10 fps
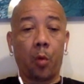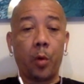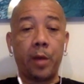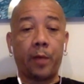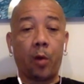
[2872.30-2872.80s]
we
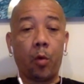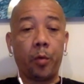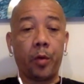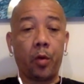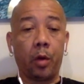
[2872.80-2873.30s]
never opened
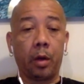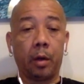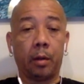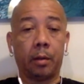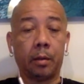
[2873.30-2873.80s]
the door.
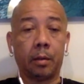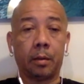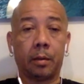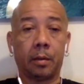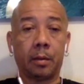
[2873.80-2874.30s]
Mm
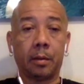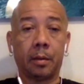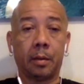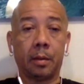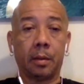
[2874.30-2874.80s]
-hmm.
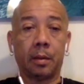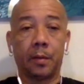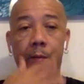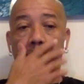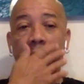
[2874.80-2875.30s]

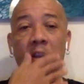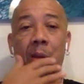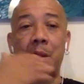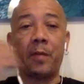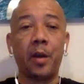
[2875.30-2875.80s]
So them
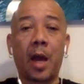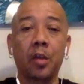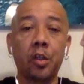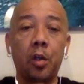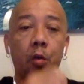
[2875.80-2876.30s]
never
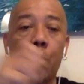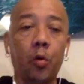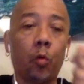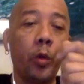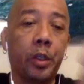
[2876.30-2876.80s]
actually know
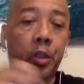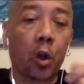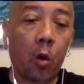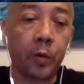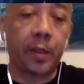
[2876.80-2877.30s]
which
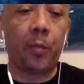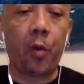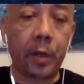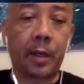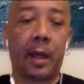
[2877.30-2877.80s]
house him
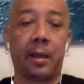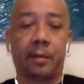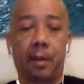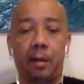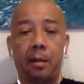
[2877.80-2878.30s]
running at
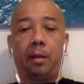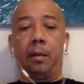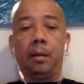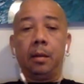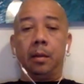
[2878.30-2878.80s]
exactly.
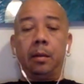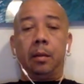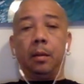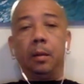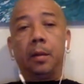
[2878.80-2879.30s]

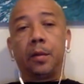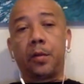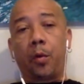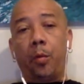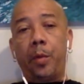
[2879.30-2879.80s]

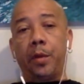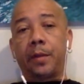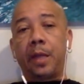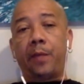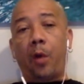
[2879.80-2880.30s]
So me just
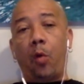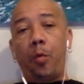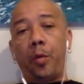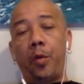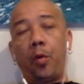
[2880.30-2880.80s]
never open
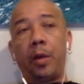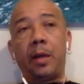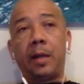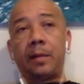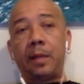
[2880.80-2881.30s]
the door and the
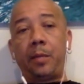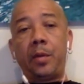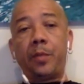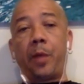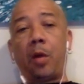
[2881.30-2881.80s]
next day me
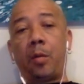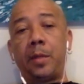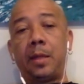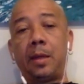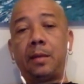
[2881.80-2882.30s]
just pack up my
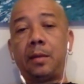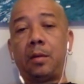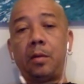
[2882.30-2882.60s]
thing and say, yo,